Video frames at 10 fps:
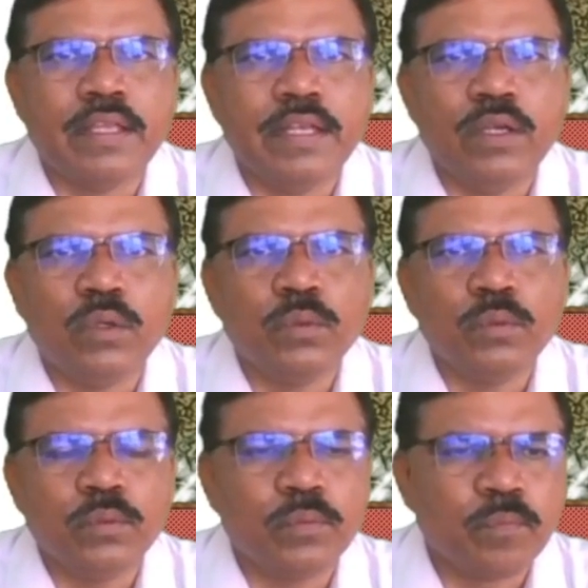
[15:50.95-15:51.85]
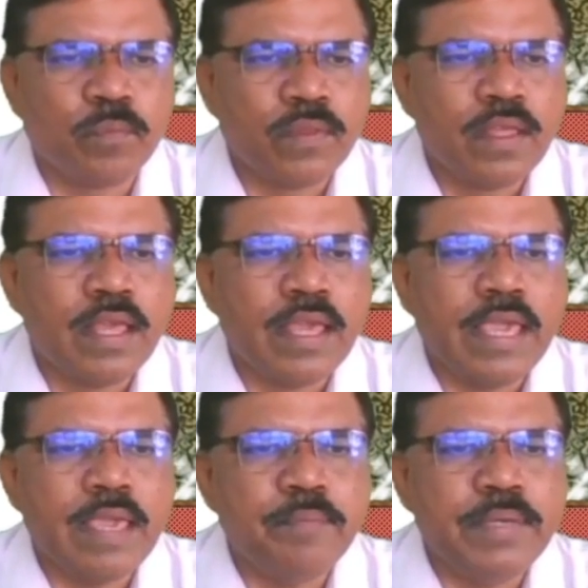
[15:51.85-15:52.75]
into
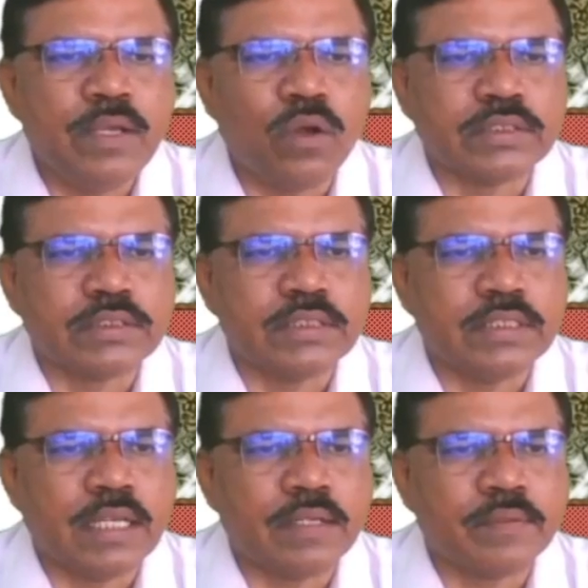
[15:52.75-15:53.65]
AB cos theta.